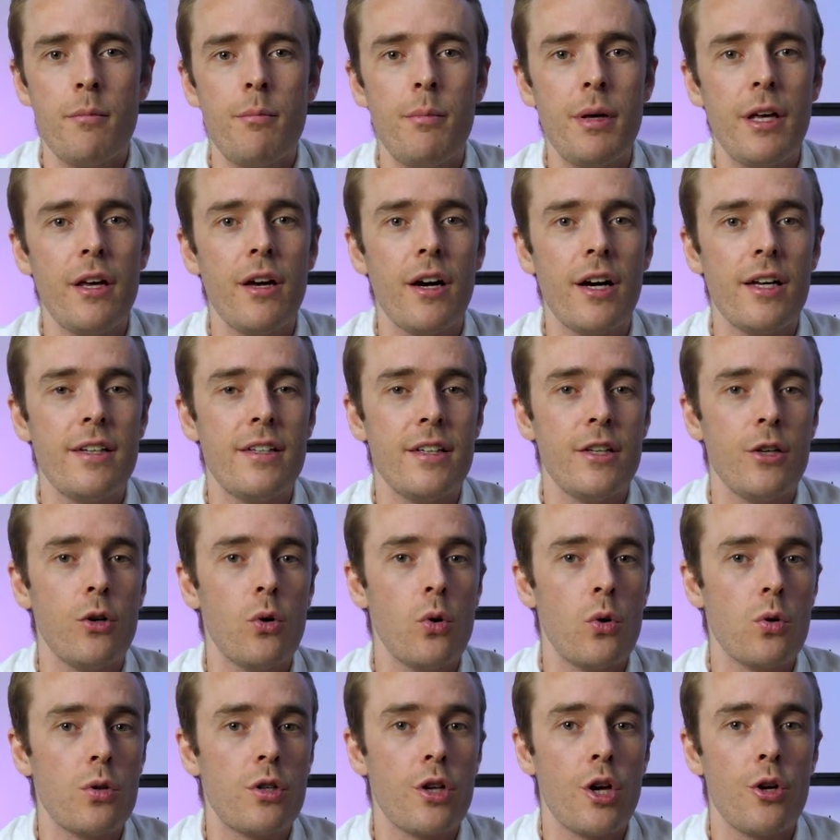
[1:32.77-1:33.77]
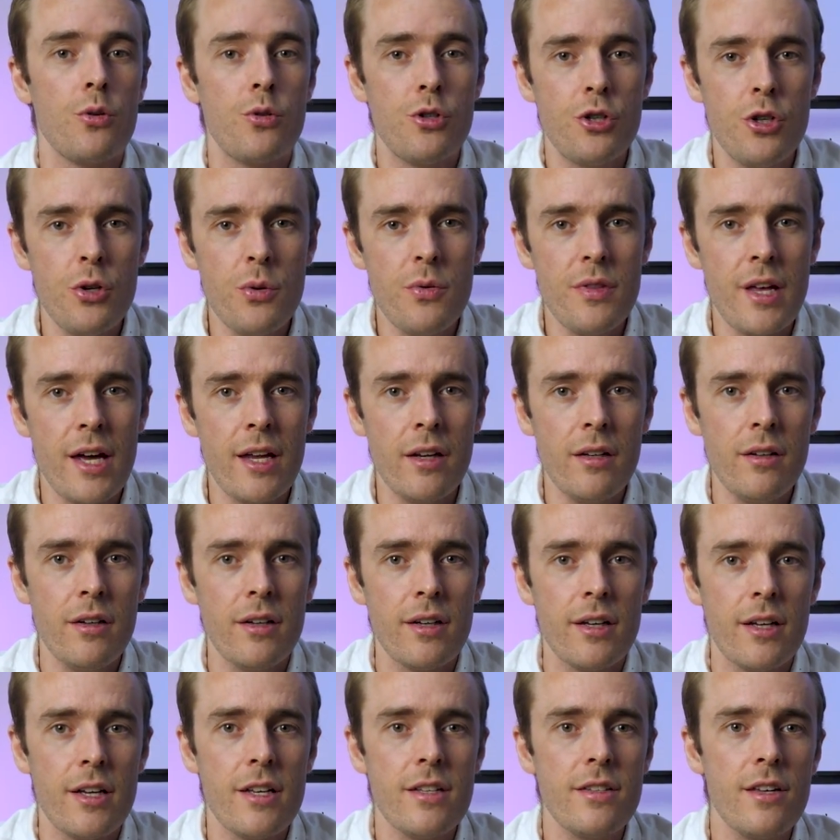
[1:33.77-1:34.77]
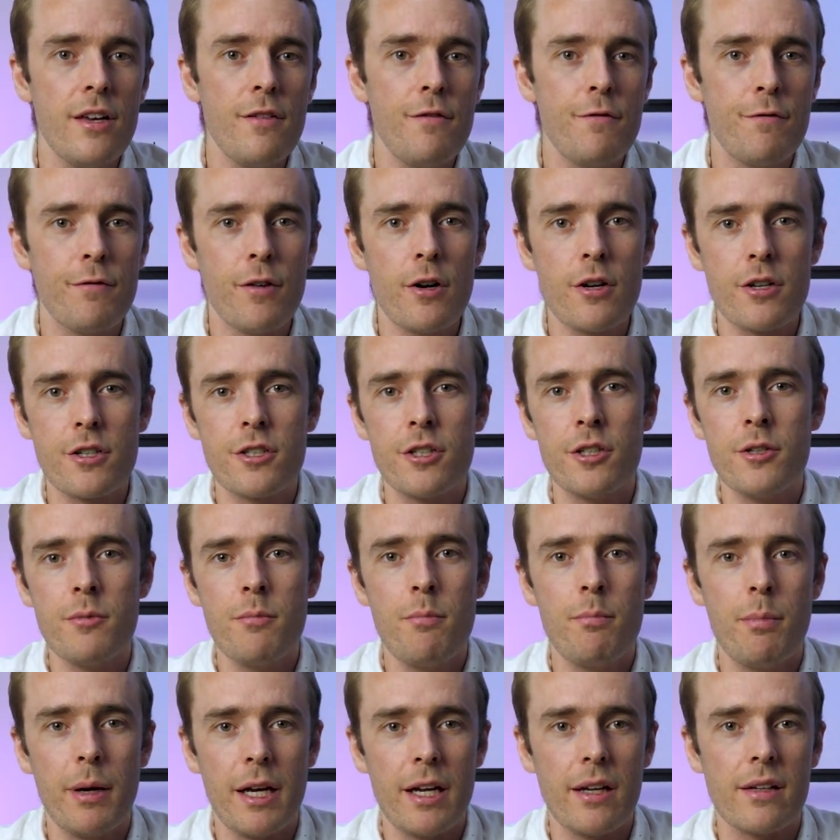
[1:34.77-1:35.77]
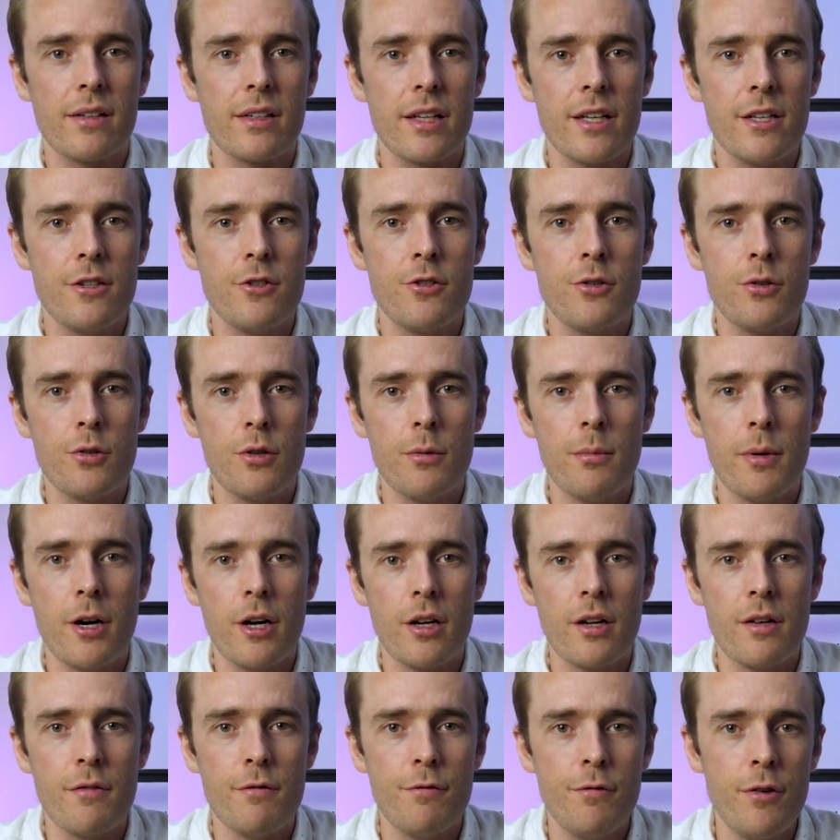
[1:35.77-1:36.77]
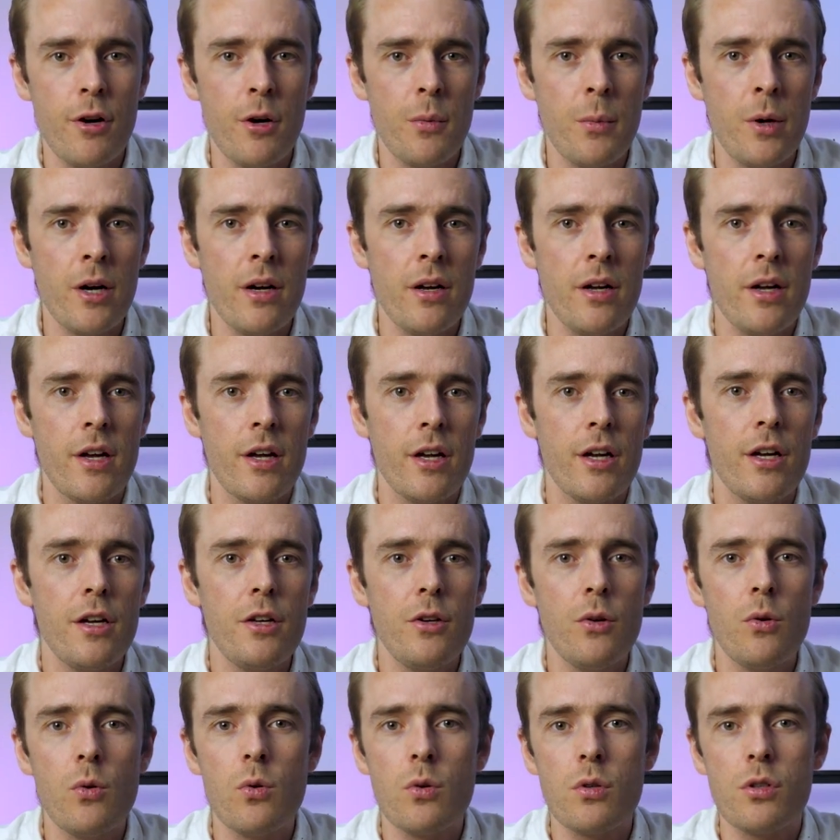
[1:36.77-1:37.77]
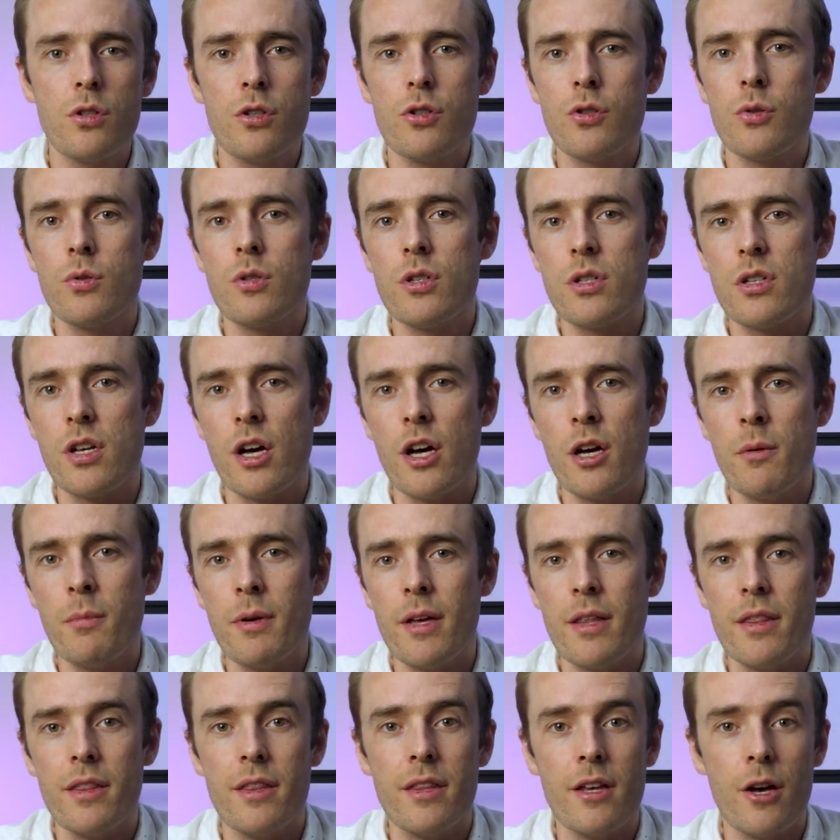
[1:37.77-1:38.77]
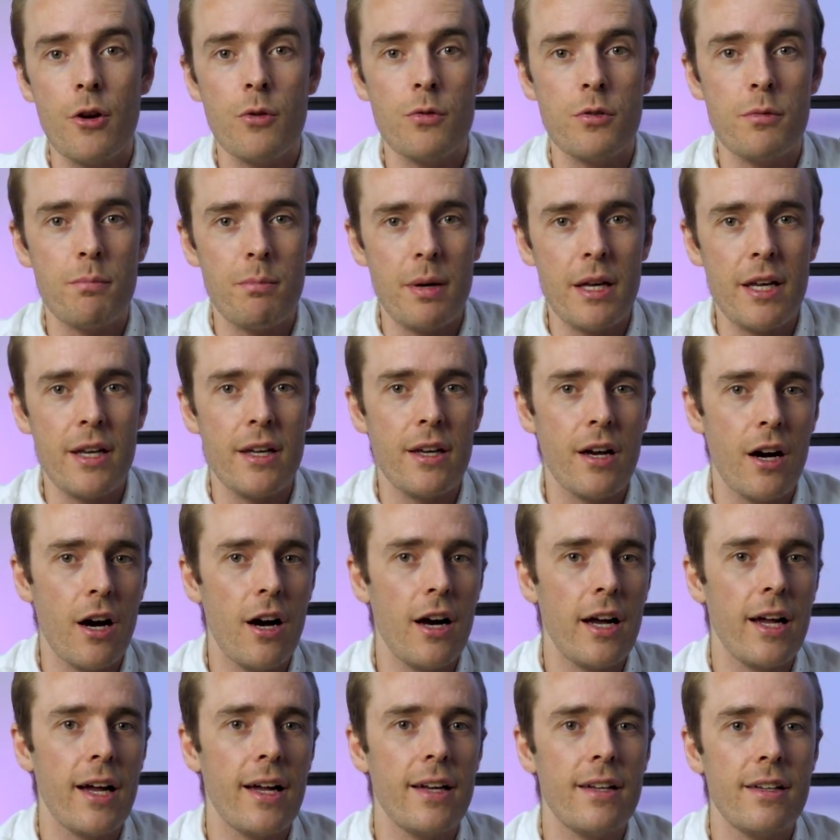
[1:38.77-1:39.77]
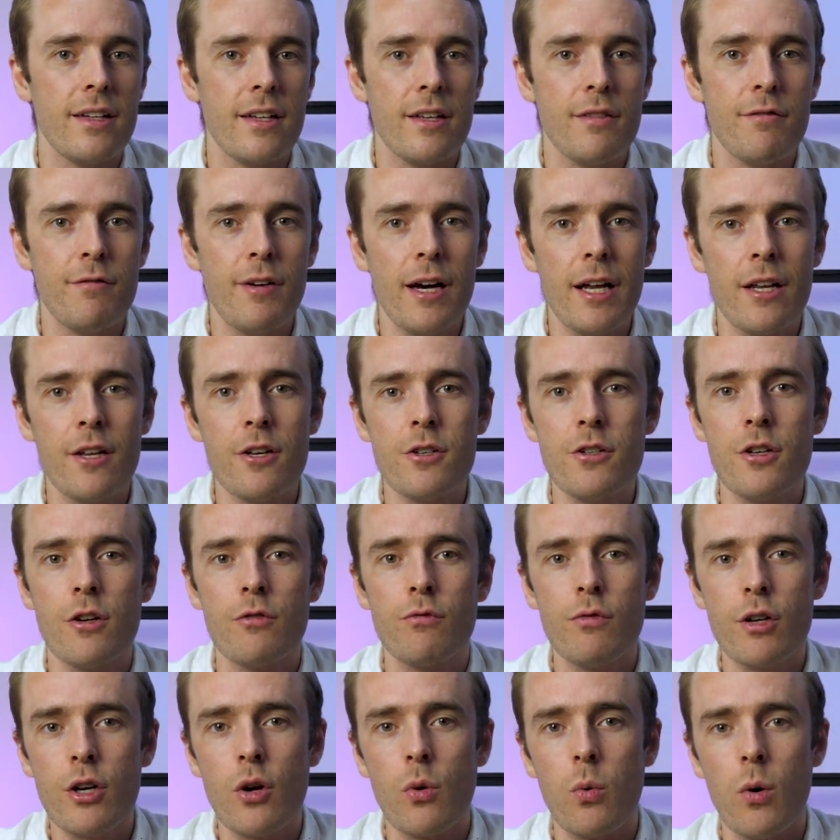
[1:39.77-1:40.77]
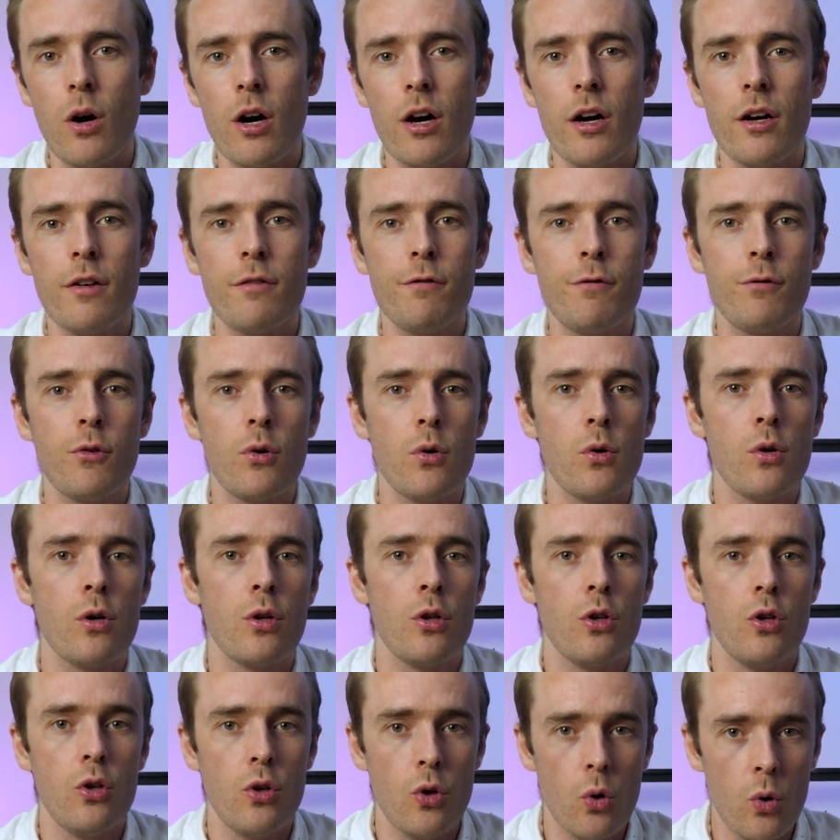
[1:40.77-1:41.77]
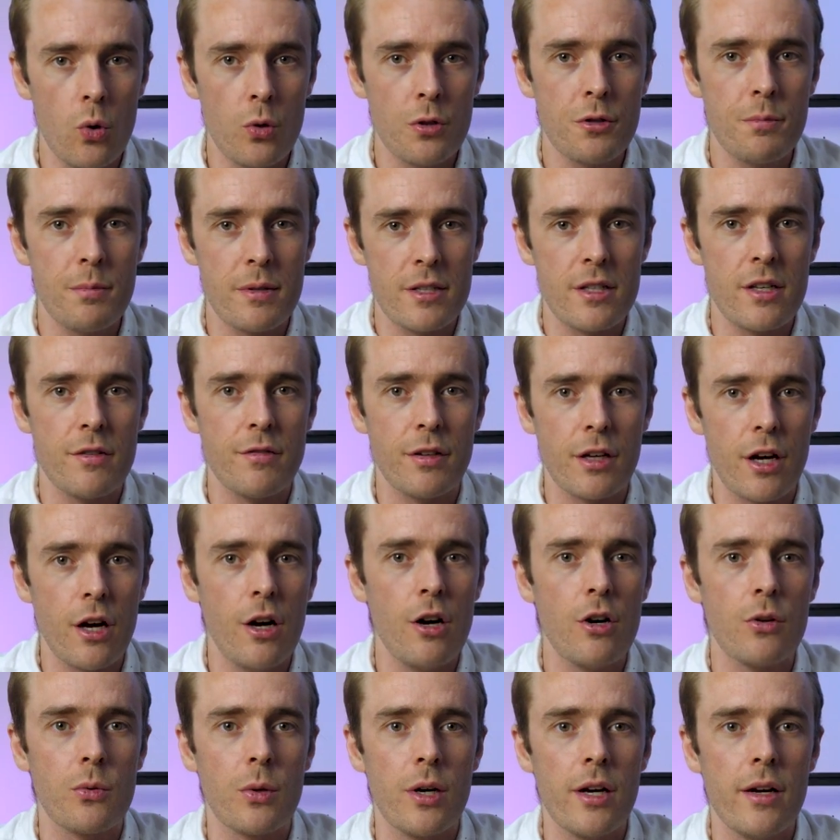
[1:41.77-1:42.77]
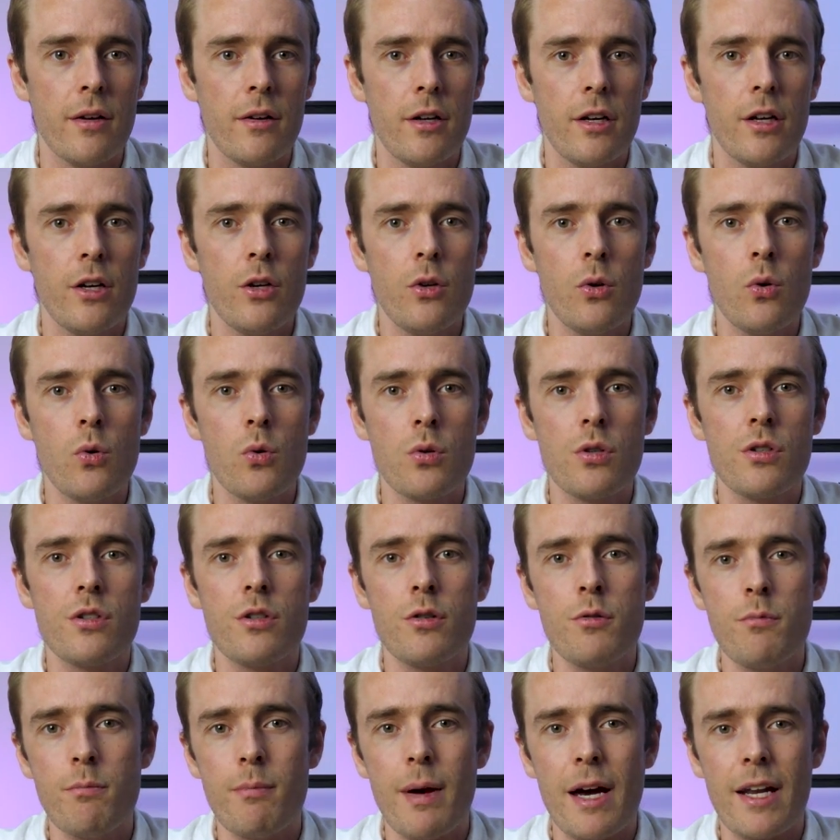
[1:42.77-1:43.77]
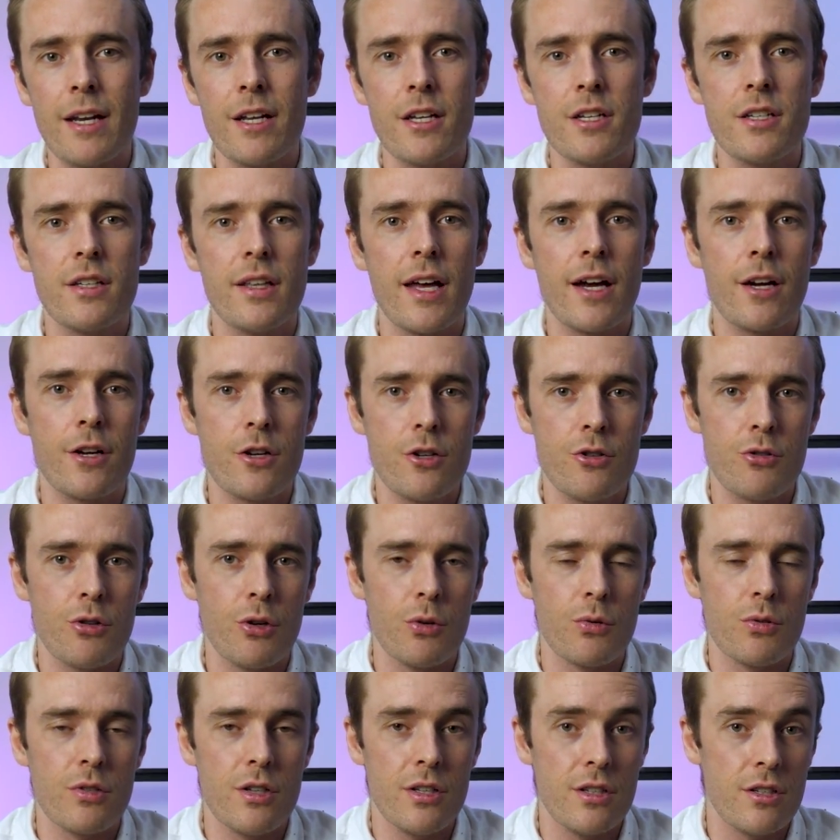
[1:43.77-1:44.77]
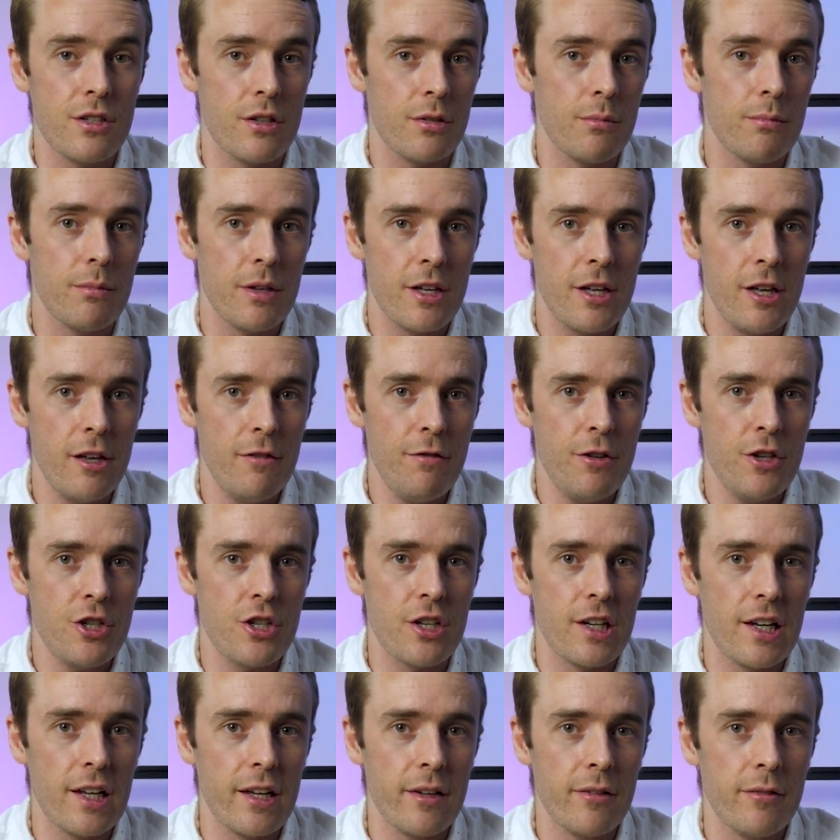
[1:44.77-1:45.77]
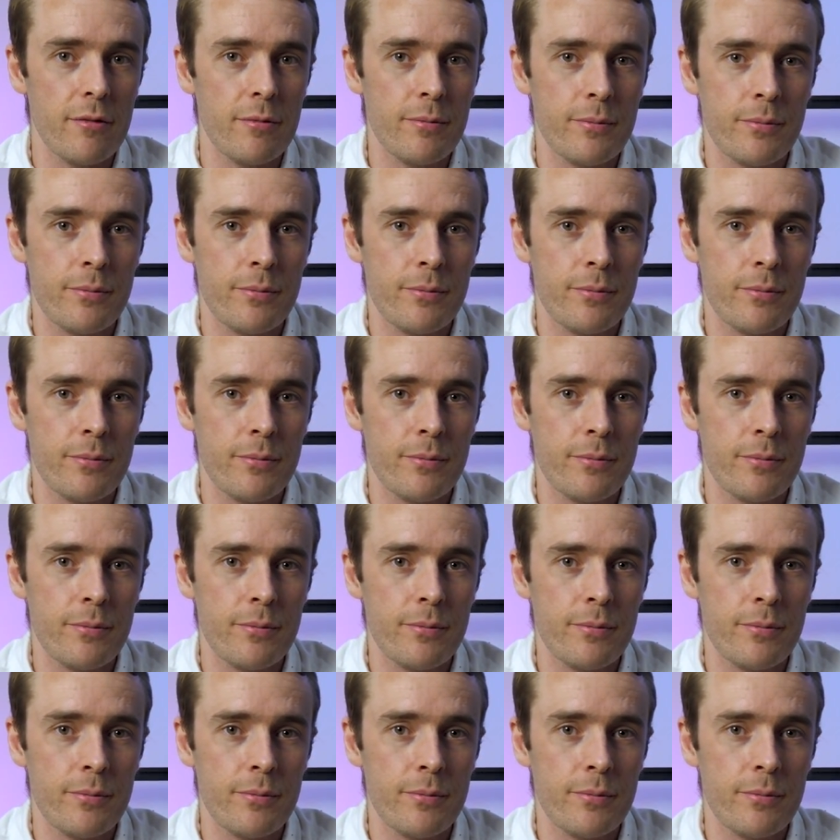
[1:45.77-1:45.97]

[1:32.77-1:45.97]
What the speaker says: PID autotune then is a function baked into the Marlin firmware in order to determine those P, I, and D values required for your specific hardware in order to manage that control system efficiently.